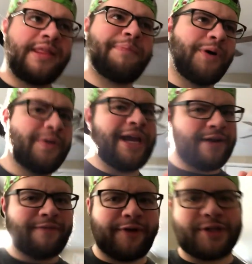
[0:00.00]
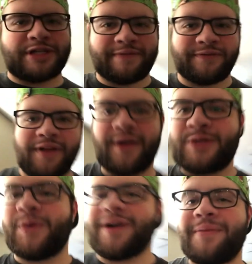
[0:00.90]
the Polk County version of the Vlog
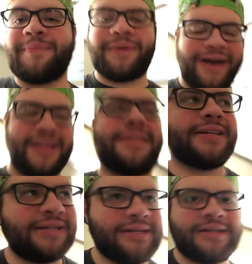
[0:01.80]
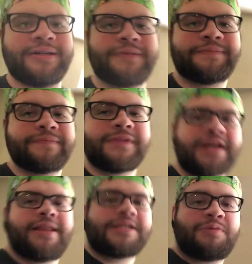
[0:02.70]
Squad, but
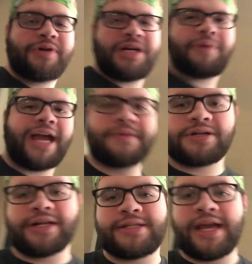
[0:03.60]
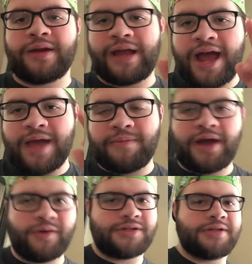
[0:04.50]
this is Lord Jacob Cap Shots, and I am
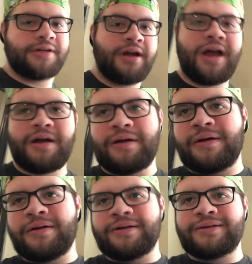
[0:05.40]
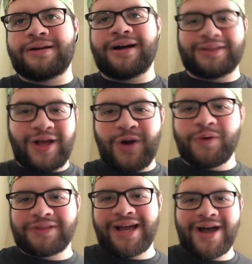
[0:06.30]
out, along
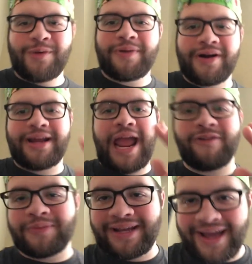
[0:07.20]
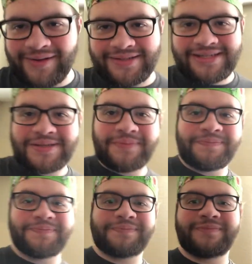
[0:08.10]
with Lyle, Birdie, and everybody else.
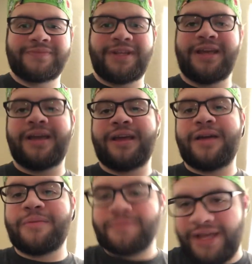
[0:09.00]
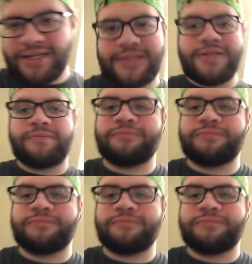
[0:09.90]
Peace.